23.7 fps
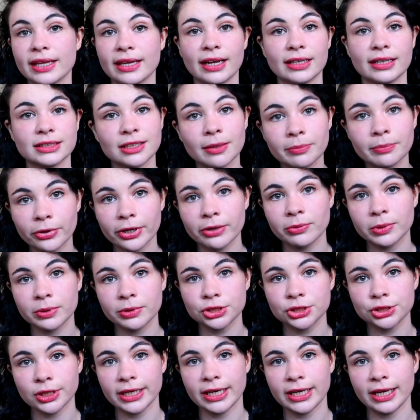then at some point when we're
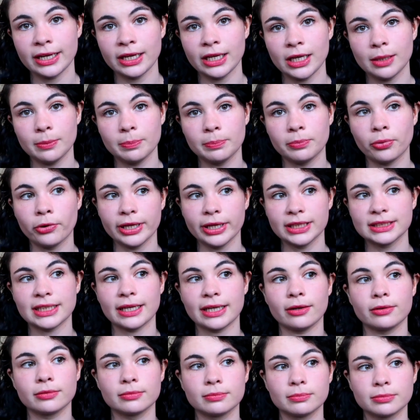drinking, he points
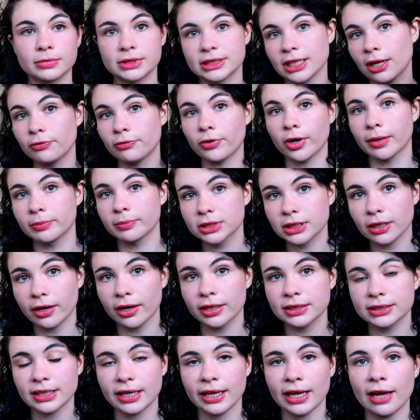out self-harm
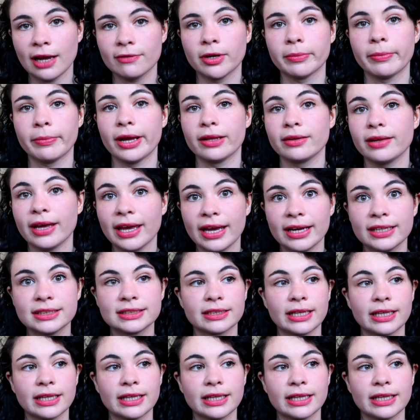scars that I have on my legs,